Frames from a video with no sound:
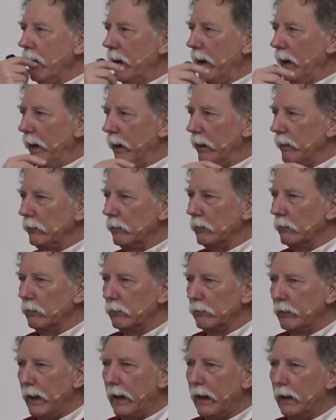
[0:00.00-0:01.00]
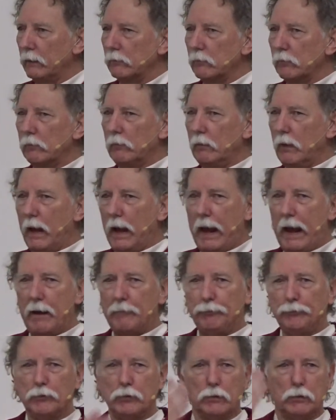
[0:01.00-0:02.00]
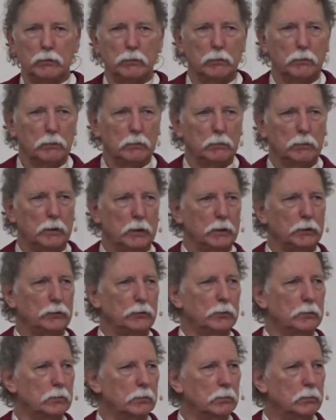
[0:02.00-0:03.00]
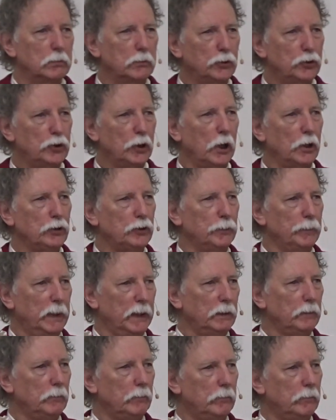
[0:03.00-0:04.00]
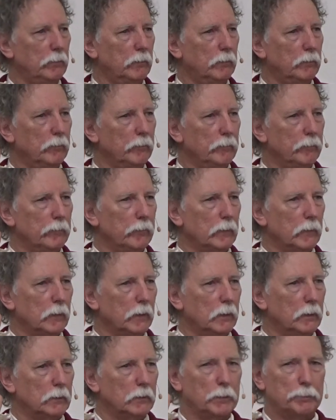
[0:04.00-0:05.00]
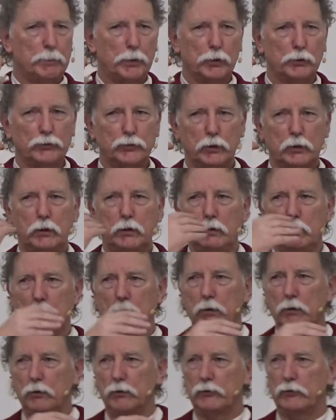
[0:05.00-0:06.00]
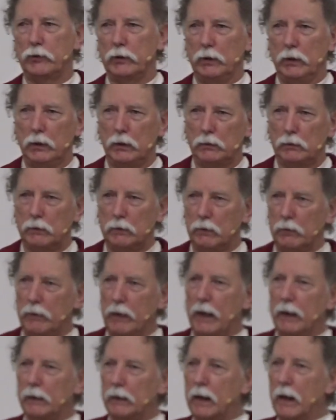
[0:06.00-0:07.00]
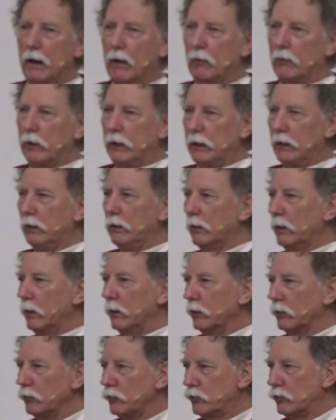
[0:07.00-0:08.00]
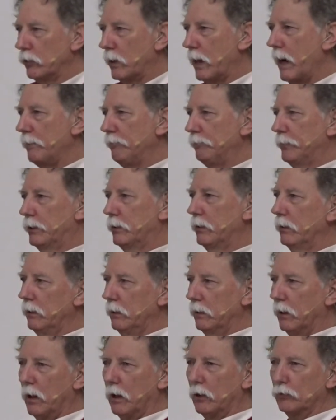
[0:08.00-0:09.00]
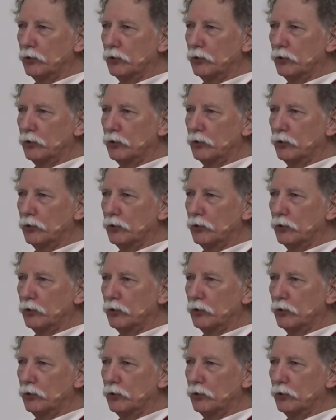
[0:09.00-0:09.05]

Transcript: And that after this judgment, the persecutors in that county dropped all